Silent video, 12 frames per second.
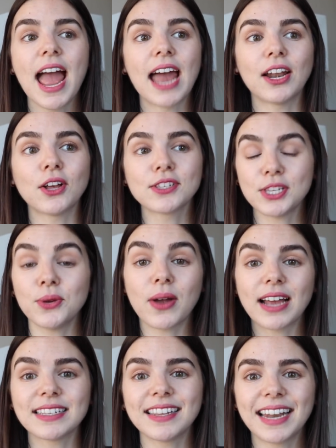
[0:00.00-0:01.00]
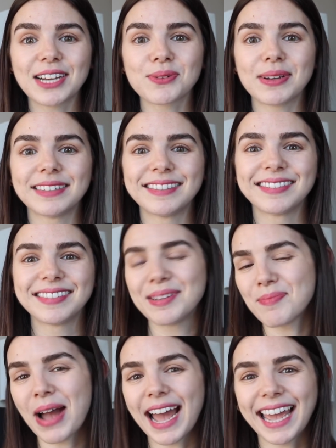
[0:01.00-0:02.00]
And I'll see you guys in the next one.
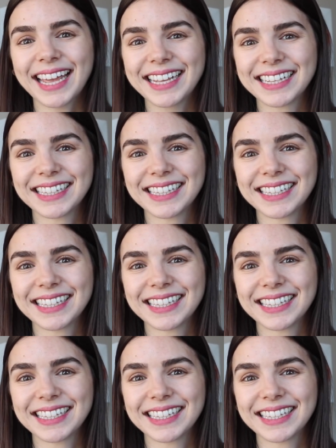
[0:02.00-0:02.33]
Bye.